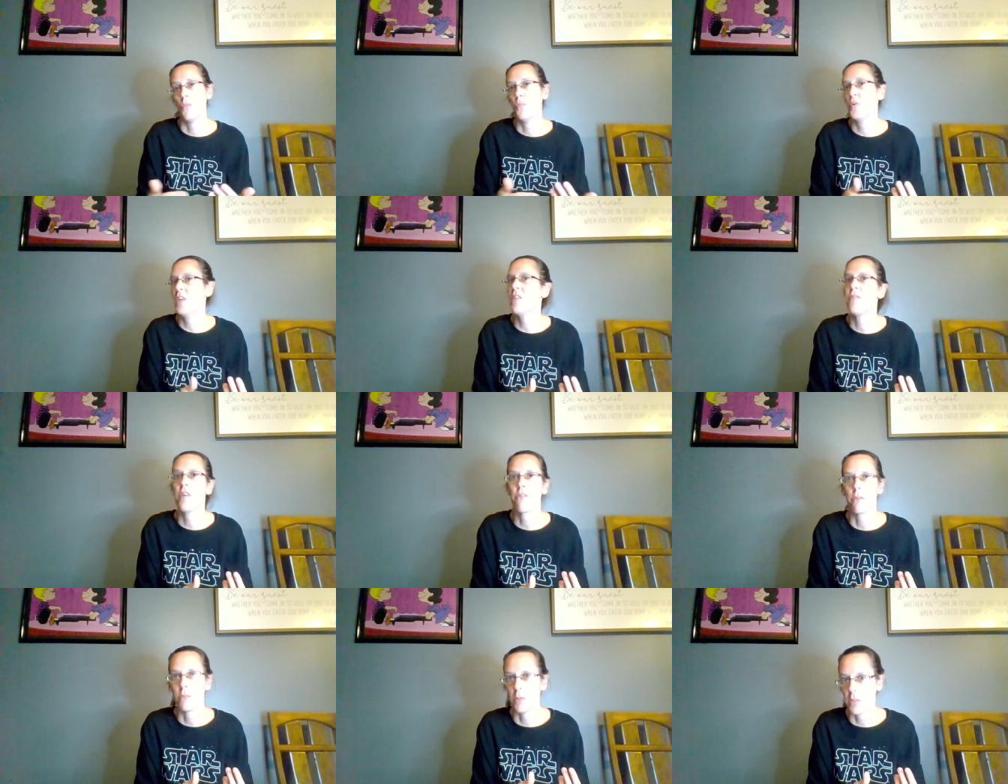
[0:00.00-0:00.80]
Would he have
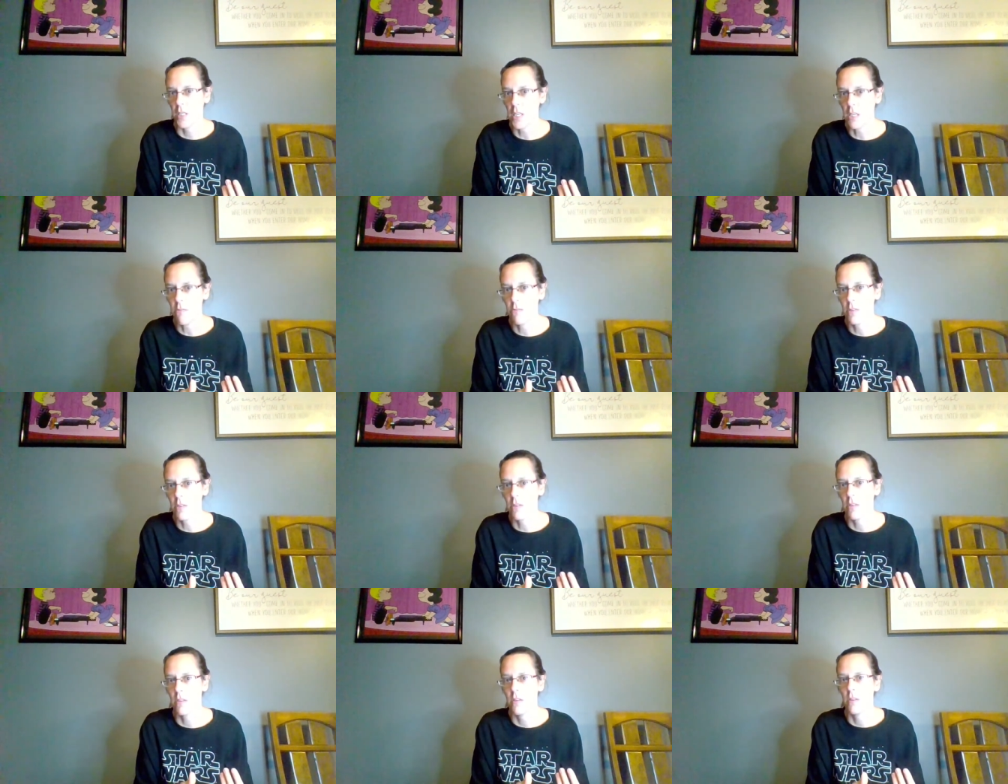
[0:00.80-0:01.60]
ever
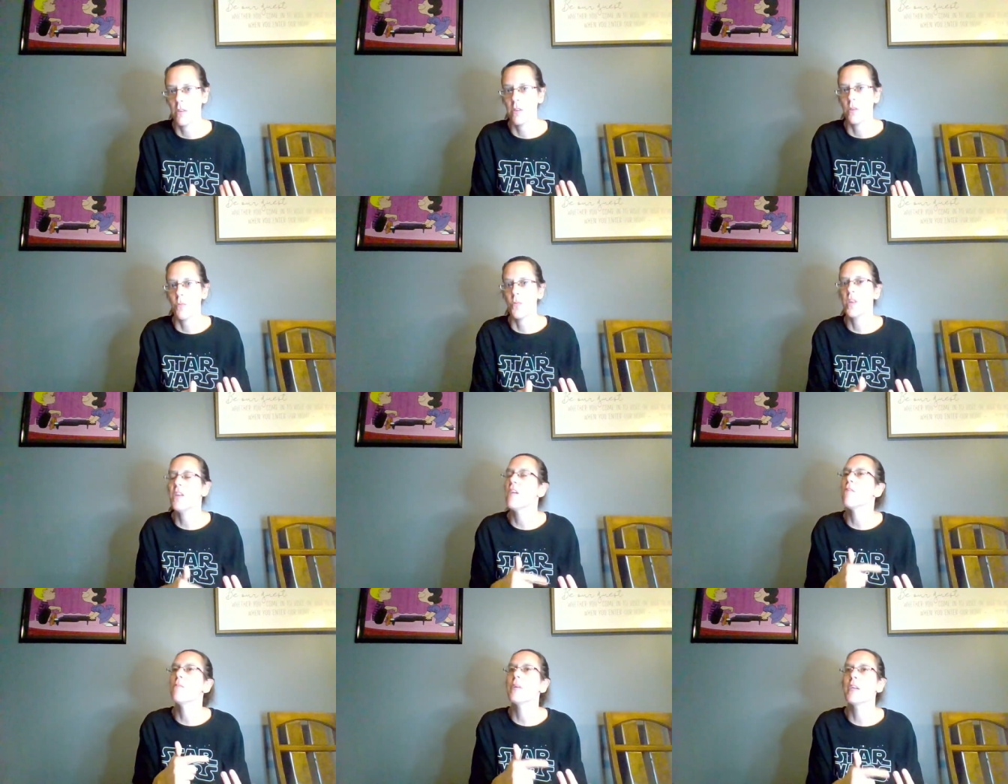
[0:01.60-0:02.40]
believed? Would
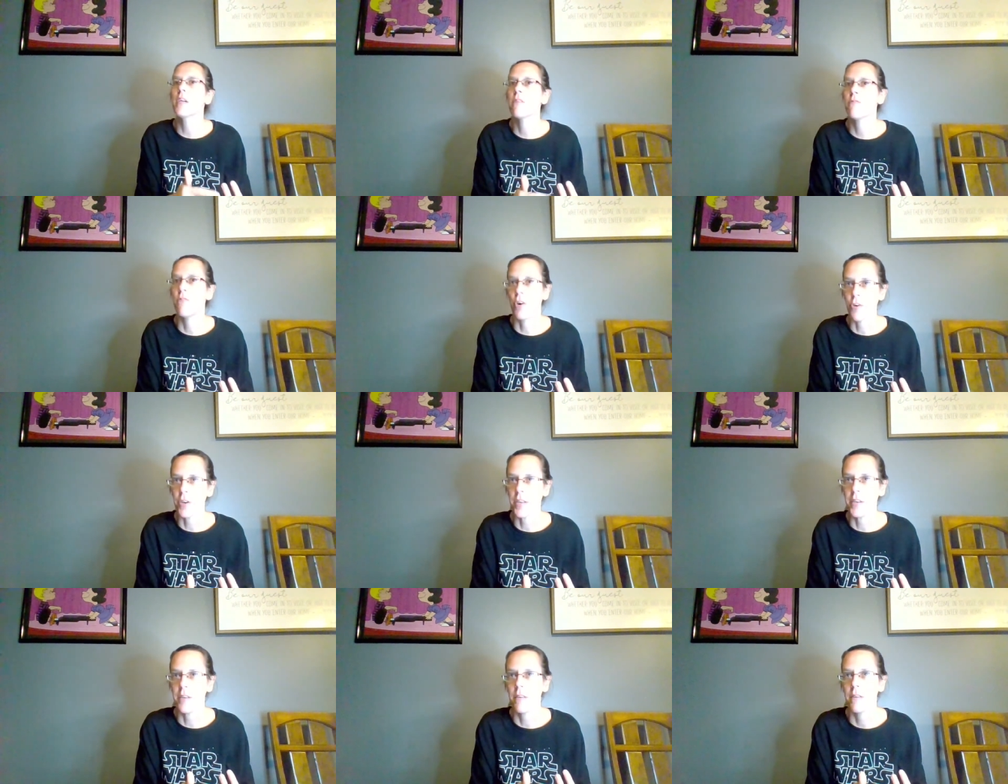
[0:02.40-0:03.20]
he ever been
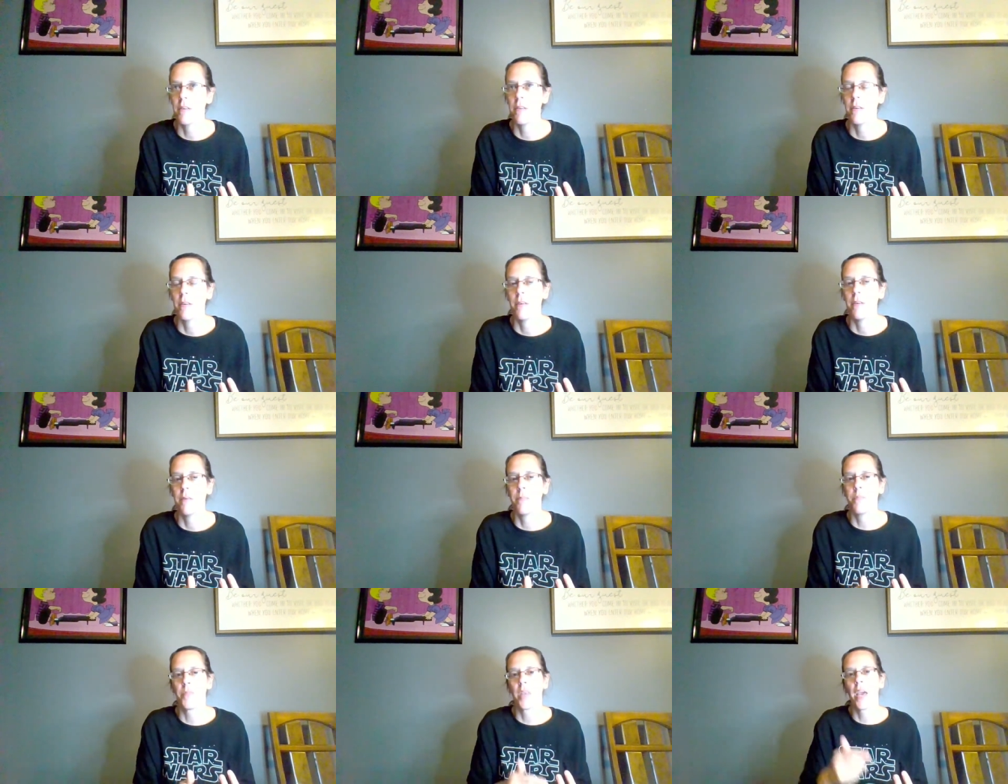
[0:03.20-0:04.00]
converted?
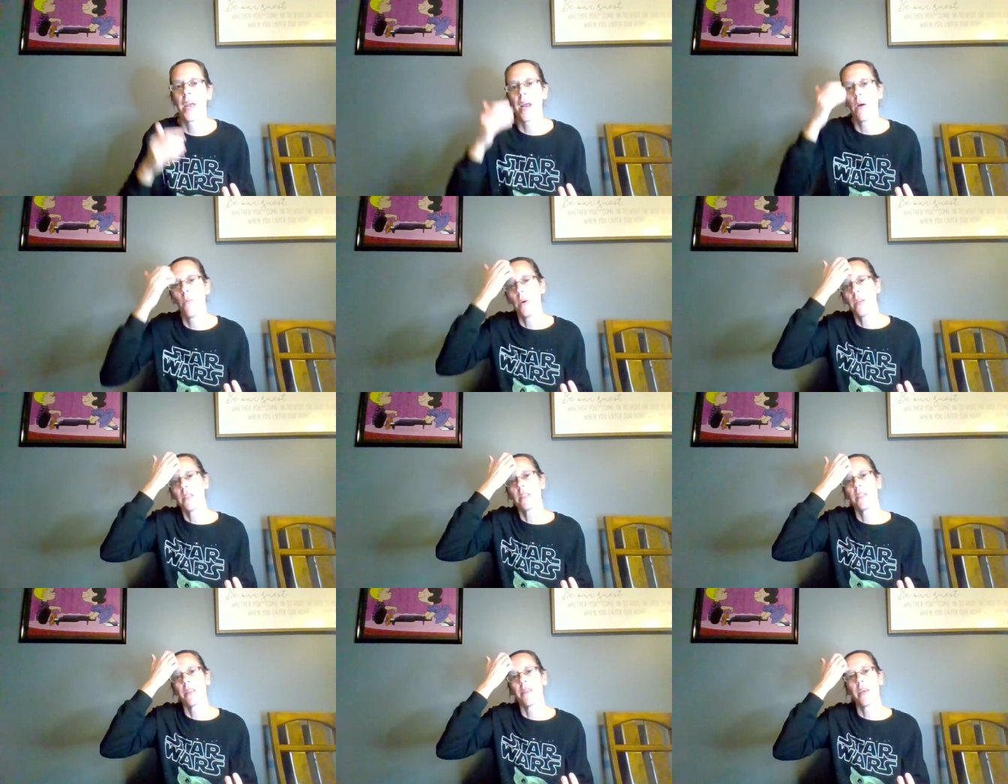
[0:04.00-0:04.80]
And I
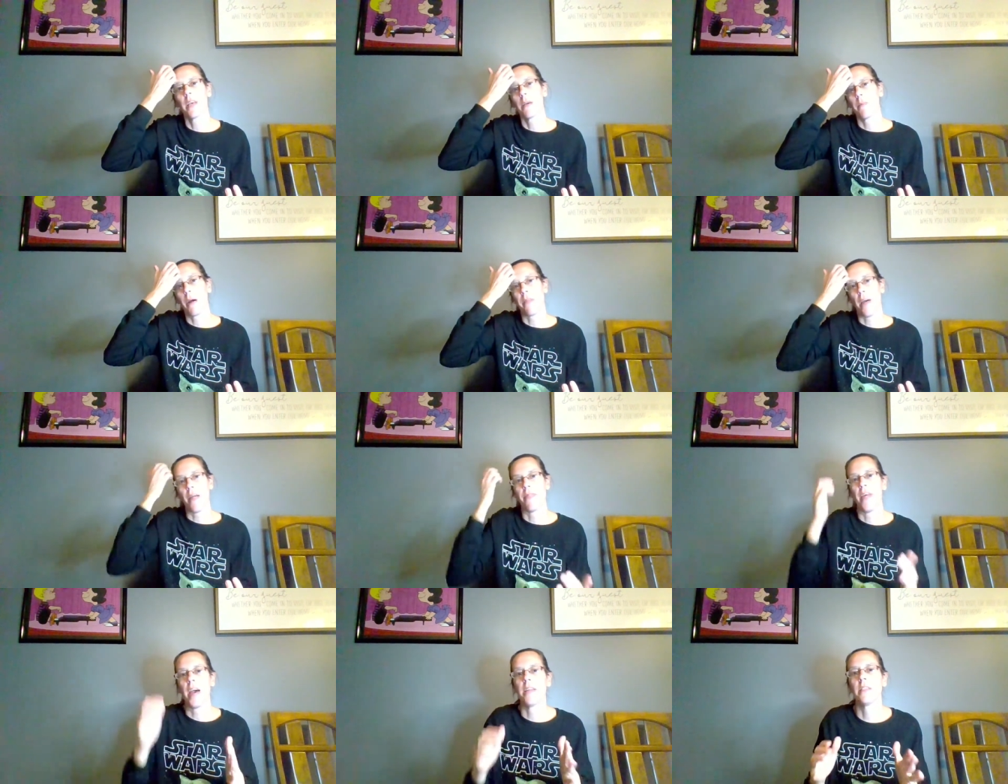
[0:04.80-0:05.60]
want us to think about
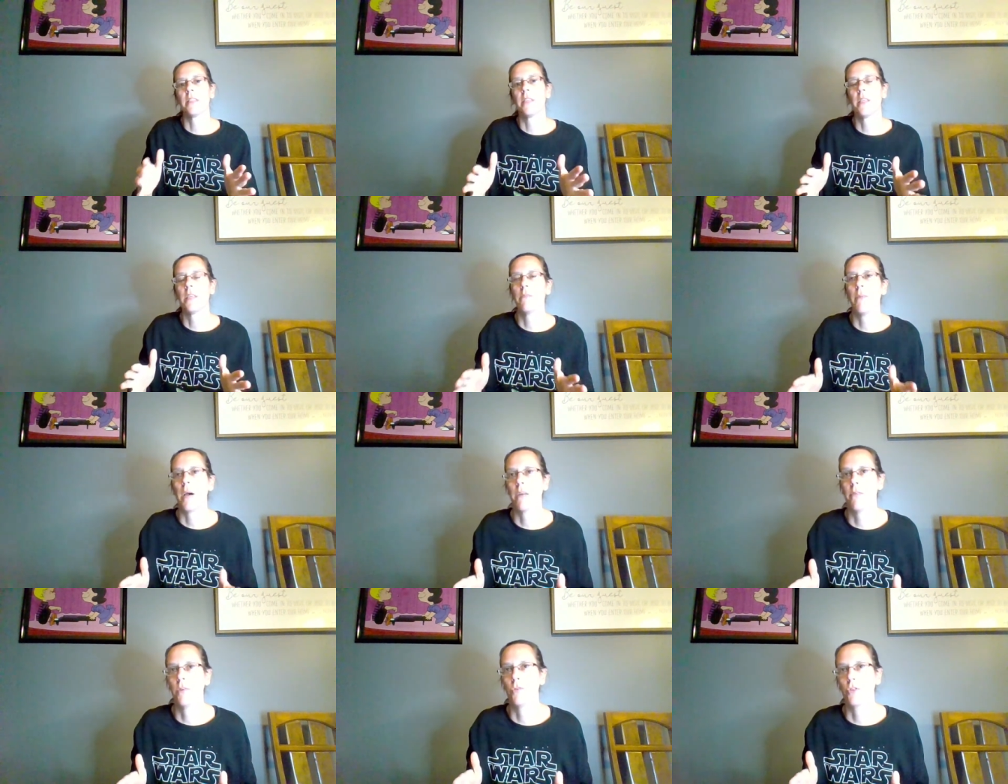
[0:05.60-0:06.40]
that. That is the end of
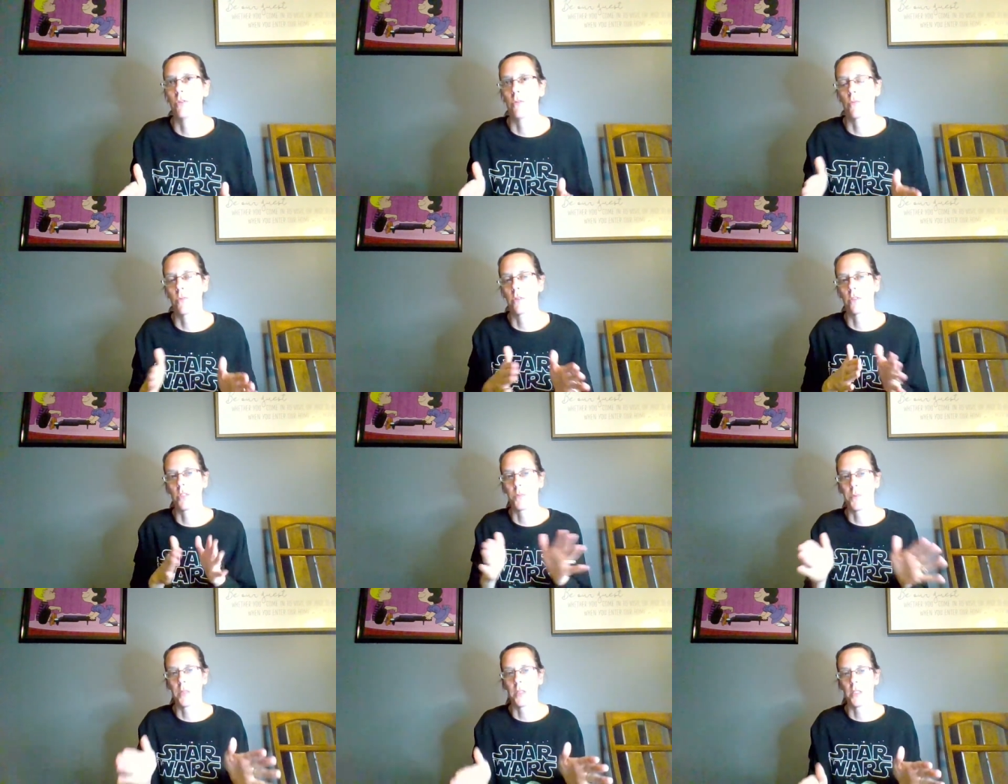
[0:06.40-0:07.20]
my devotional. We're
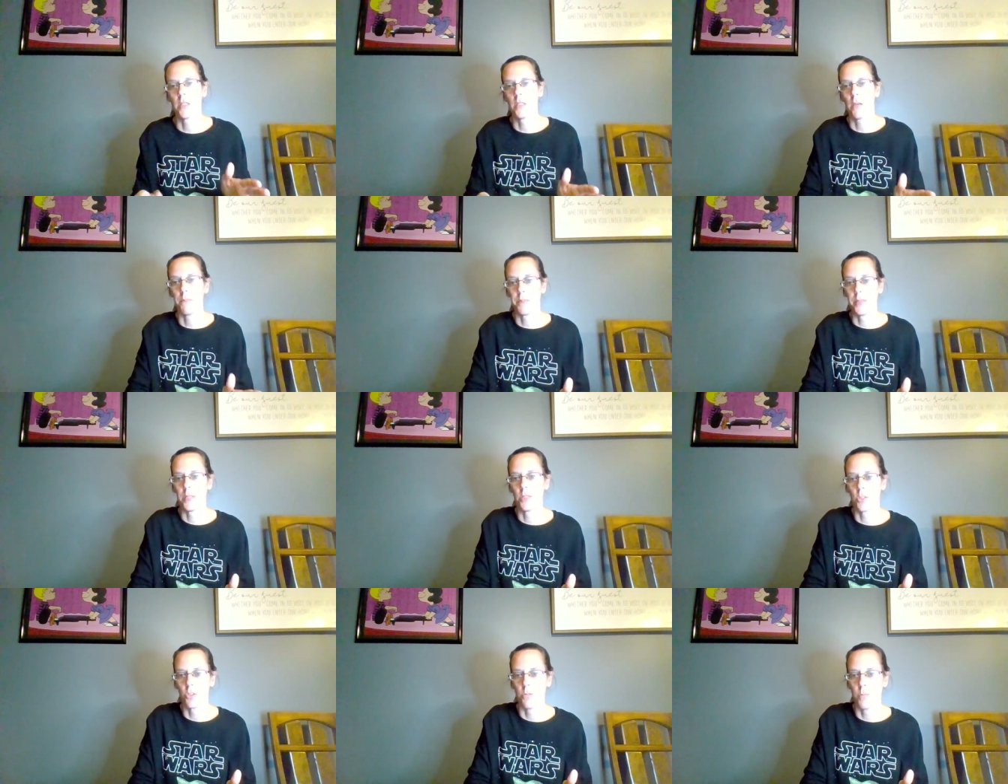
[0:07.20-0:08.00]
going to split this up
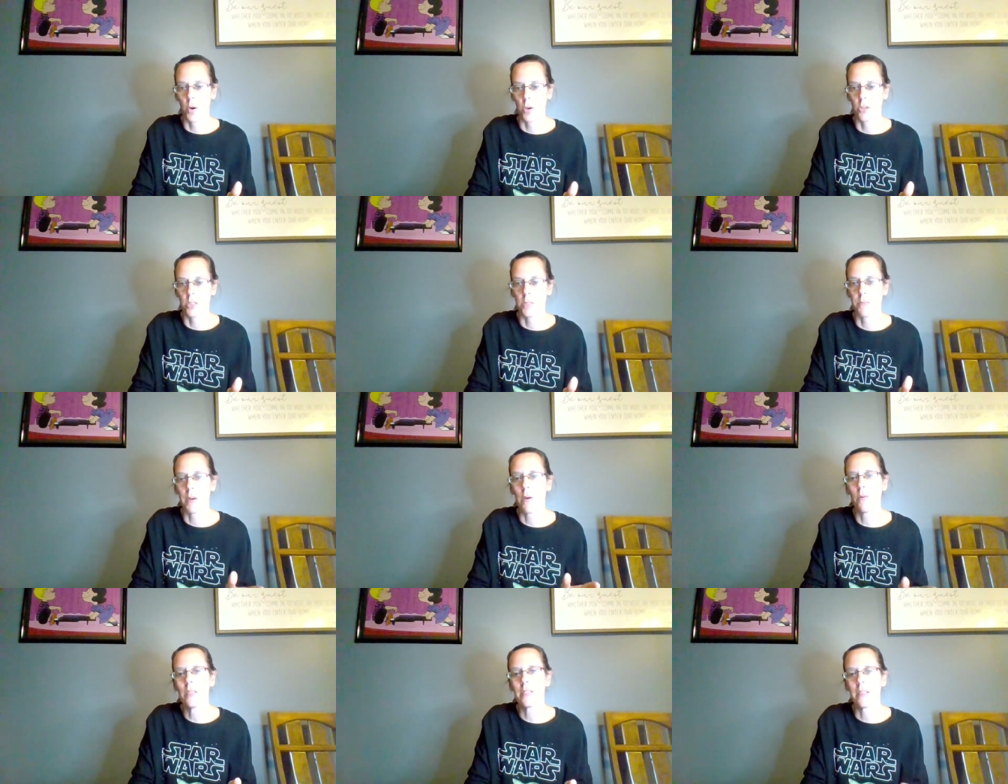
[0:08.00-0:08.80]
in 2 parts.
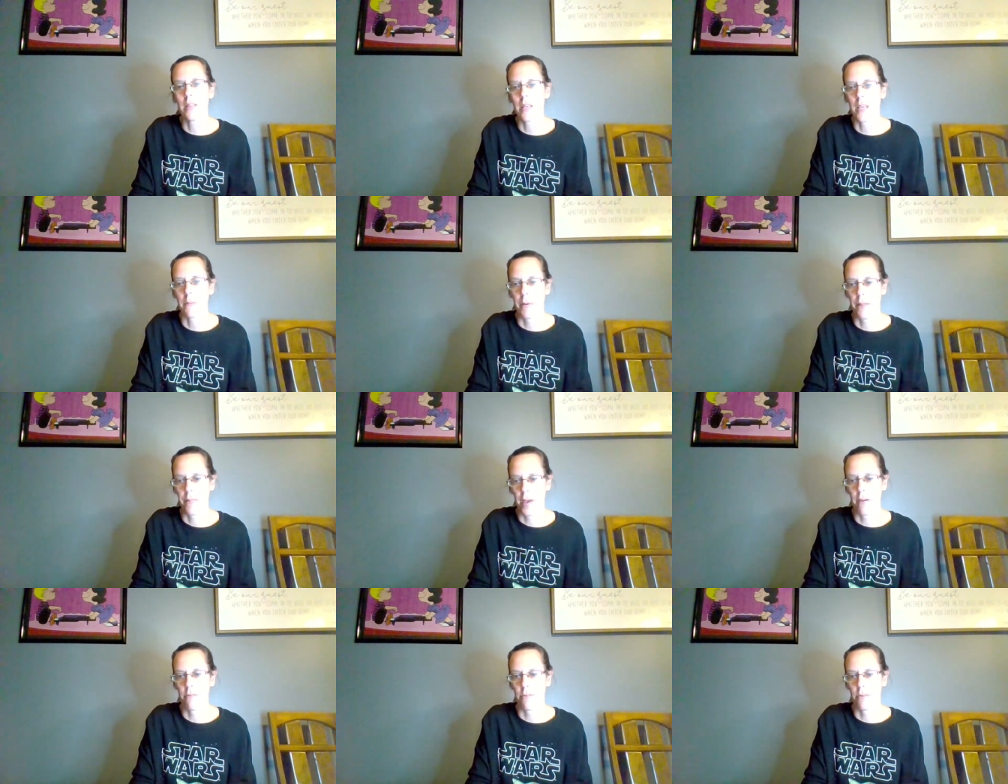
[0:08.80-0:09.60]
But I want us to think
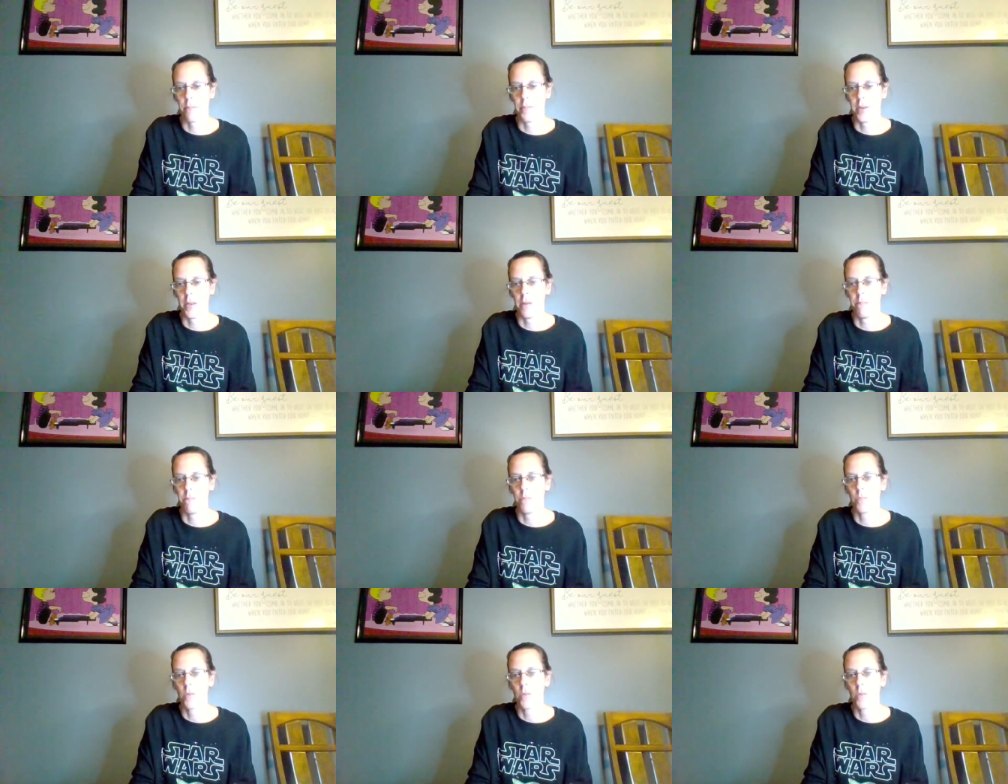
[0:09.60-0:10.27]
about that for a minute.